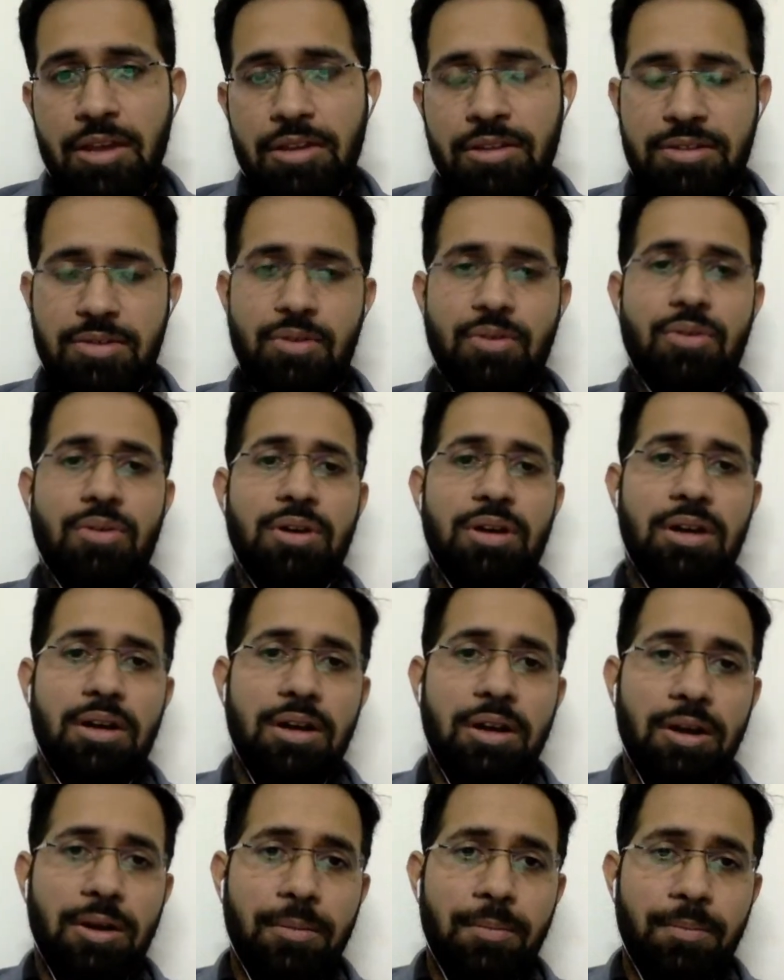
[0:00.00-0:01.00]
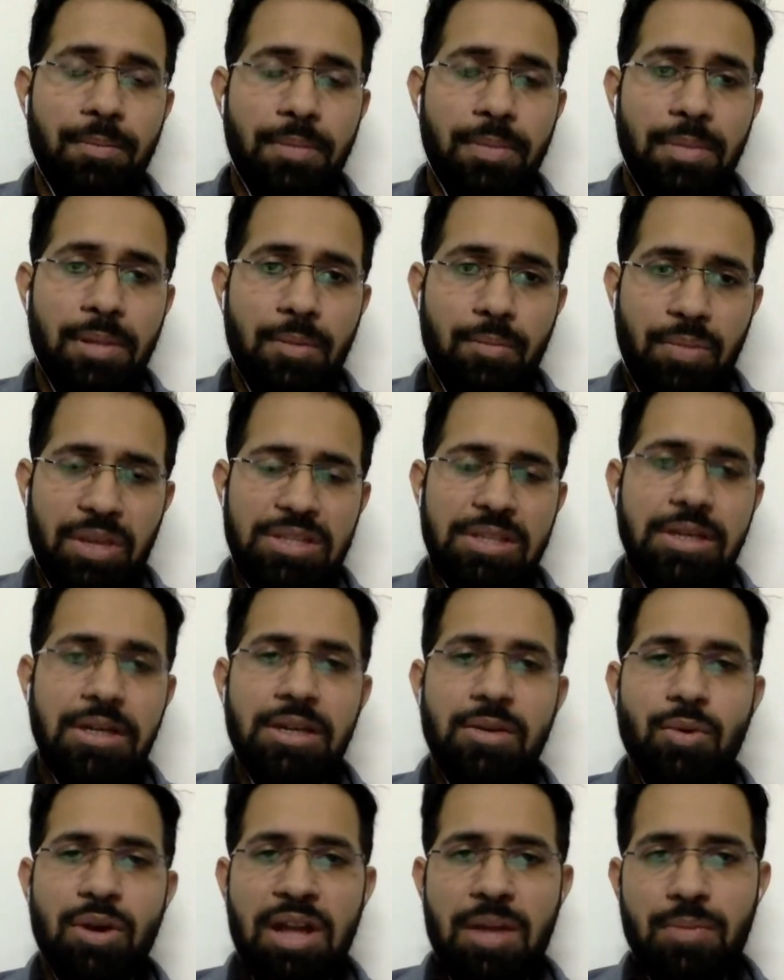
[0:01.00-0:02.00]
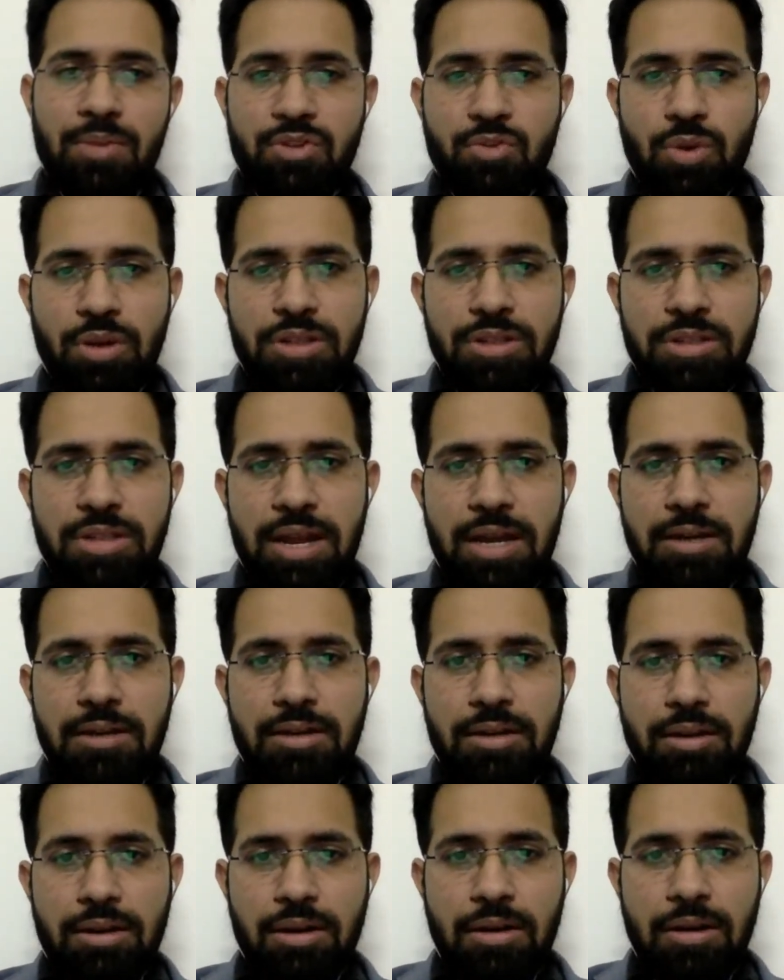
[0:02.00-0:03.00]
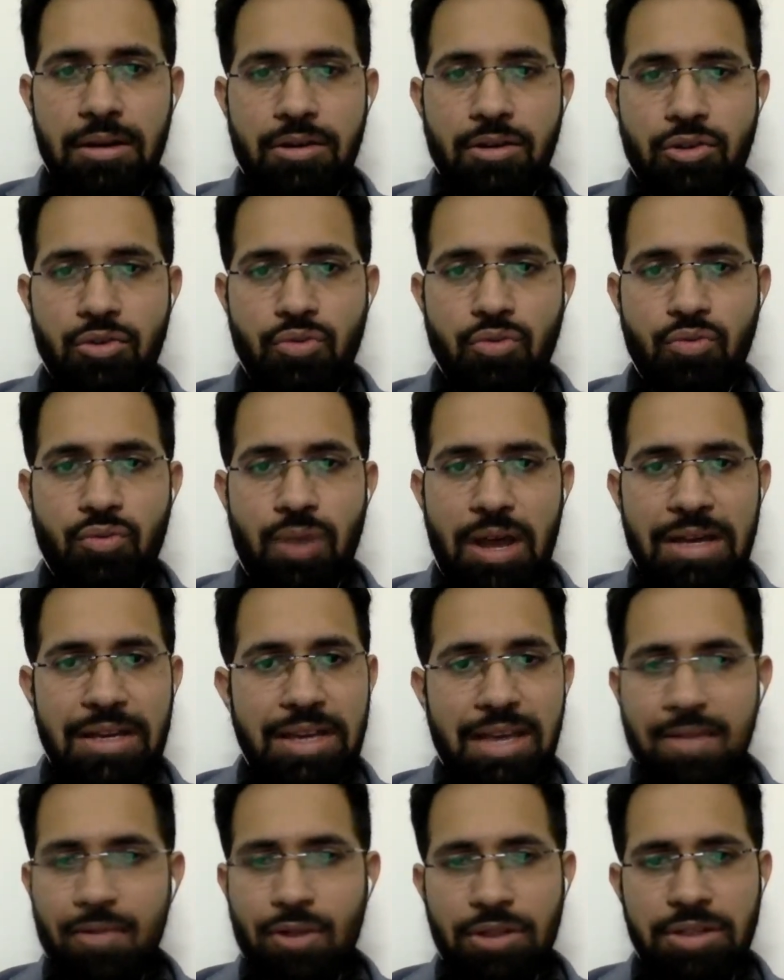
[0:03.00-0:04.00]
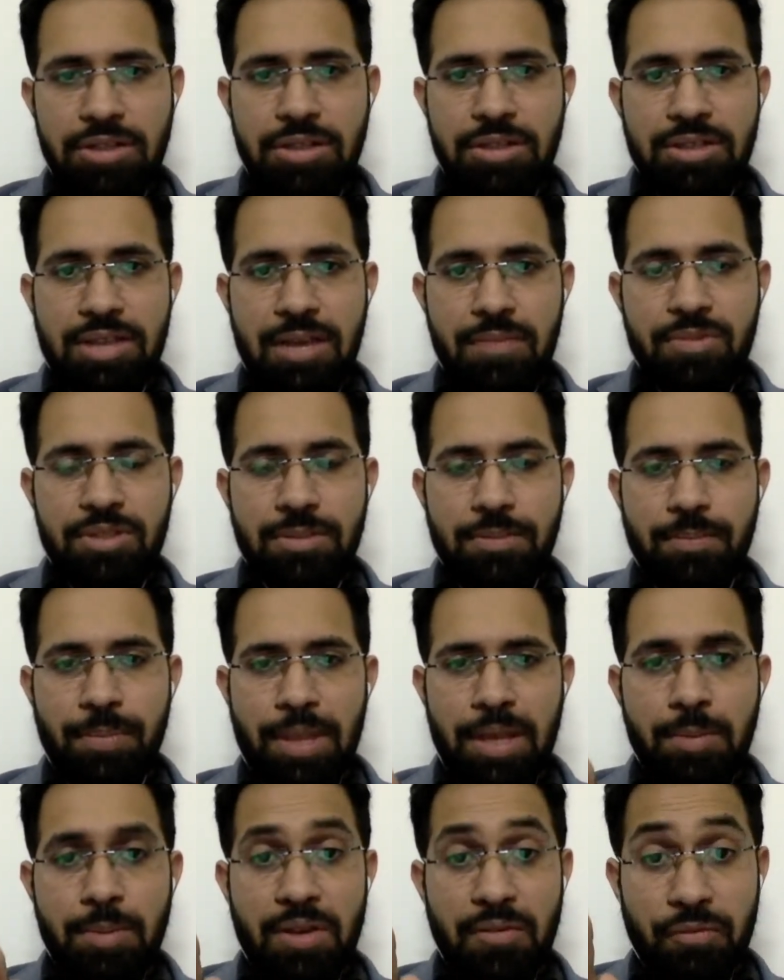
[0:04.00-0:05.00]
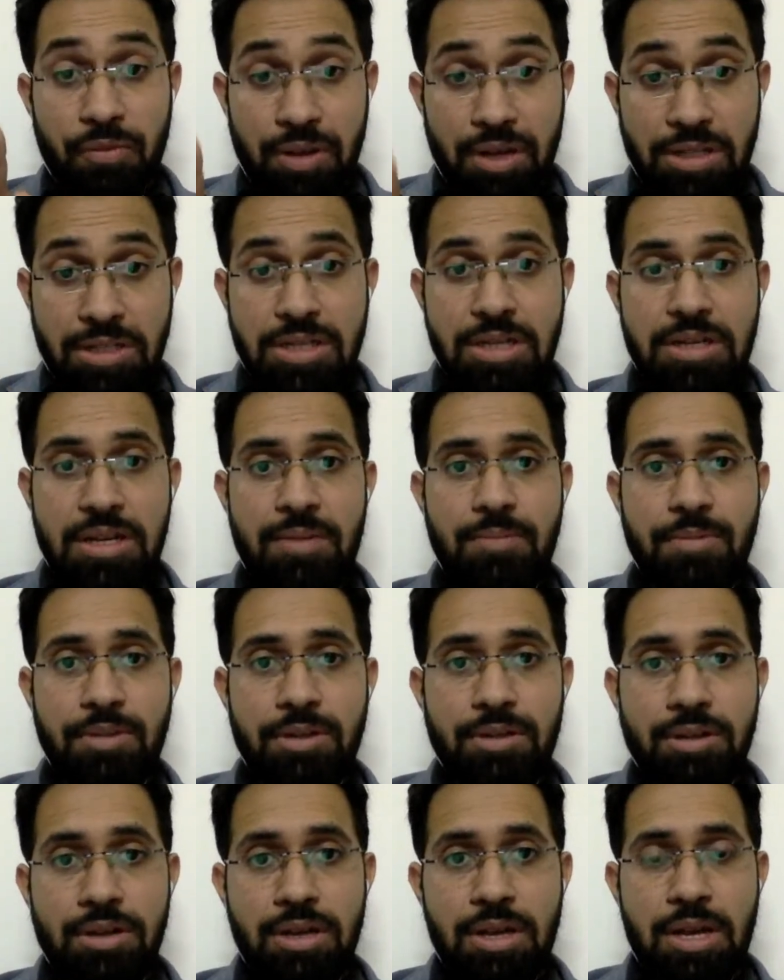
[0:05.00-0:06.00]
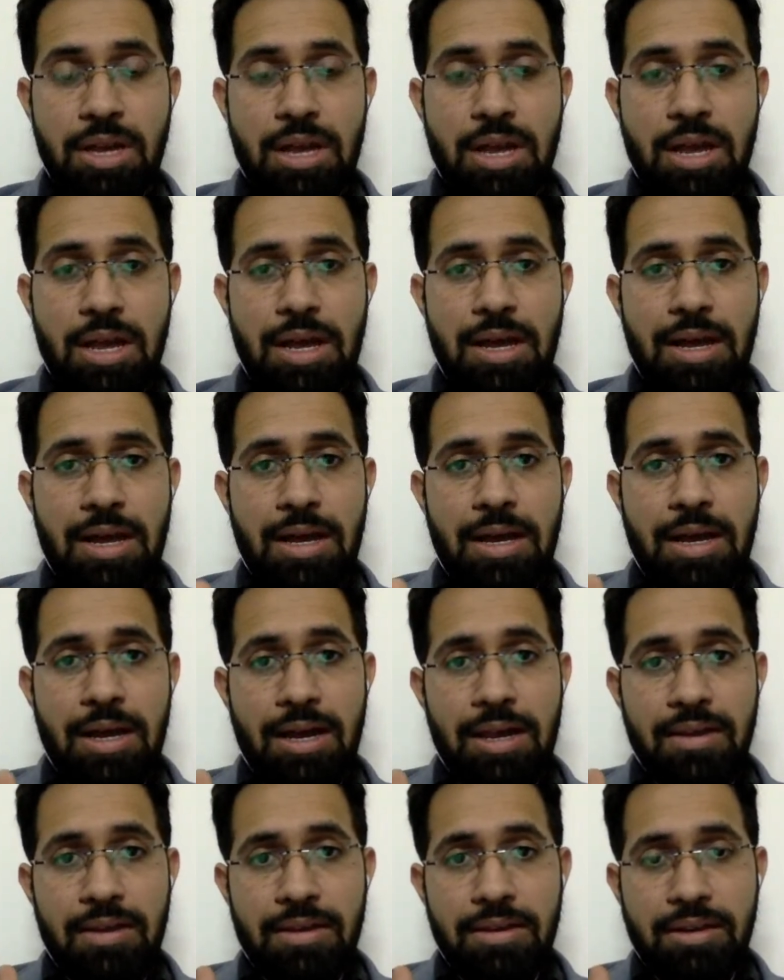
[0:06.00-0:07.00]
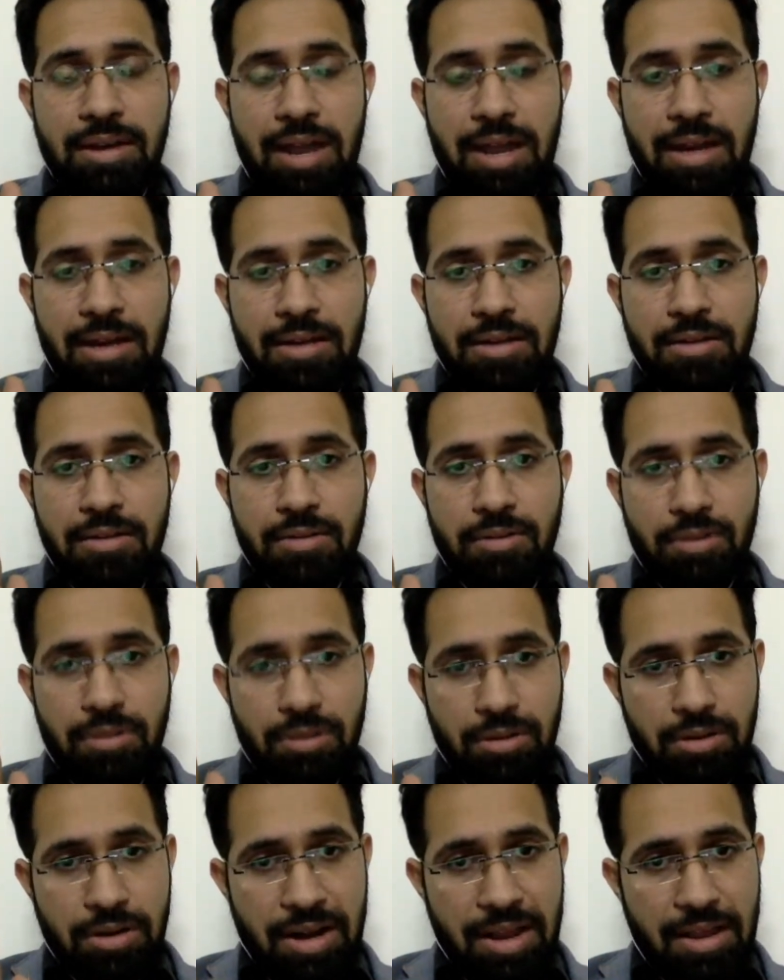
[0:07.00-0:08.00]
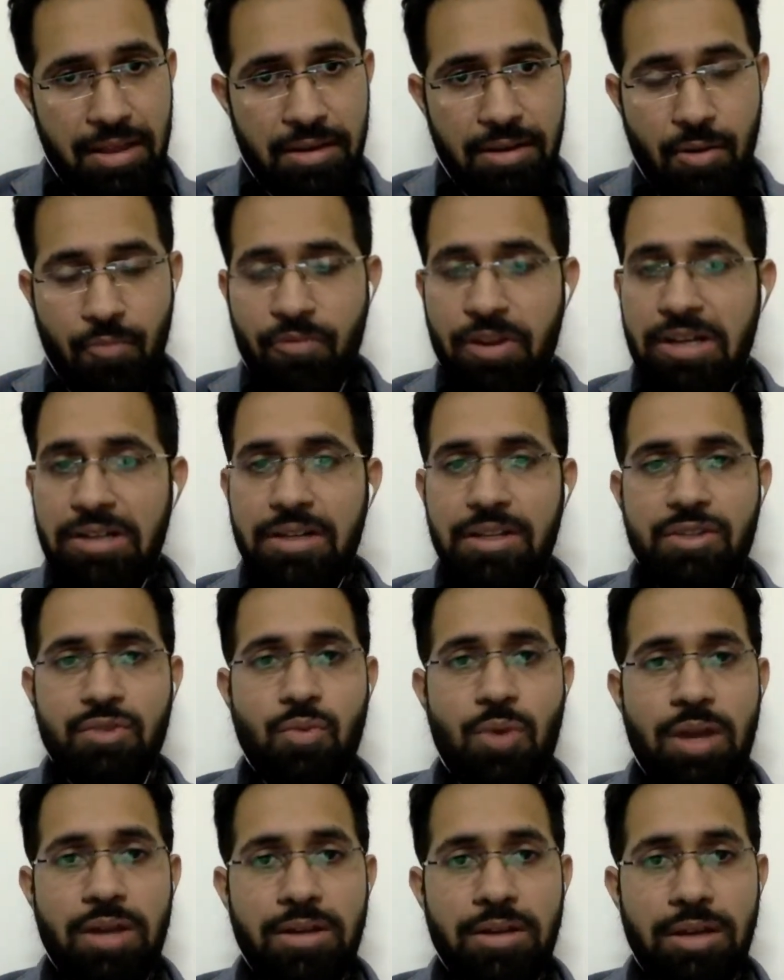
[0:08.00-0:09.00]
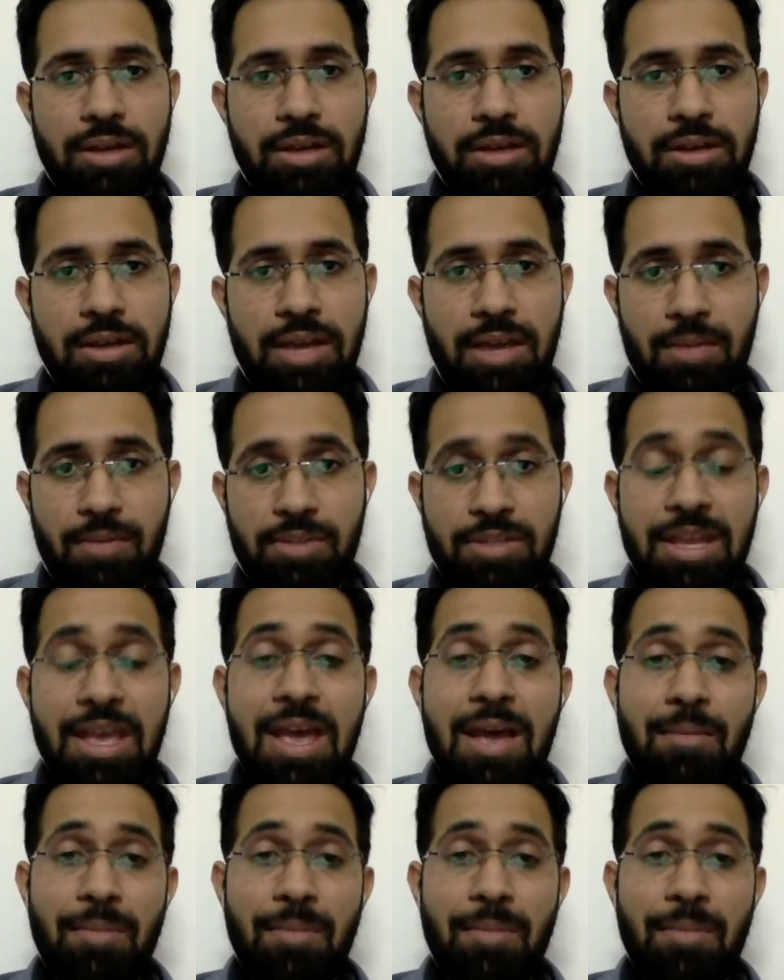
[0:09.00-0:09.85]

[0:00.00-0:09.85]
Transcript: So basically what happens was that I gave all these exams. In my first attempt, I ranked waitlist one in AIIMS.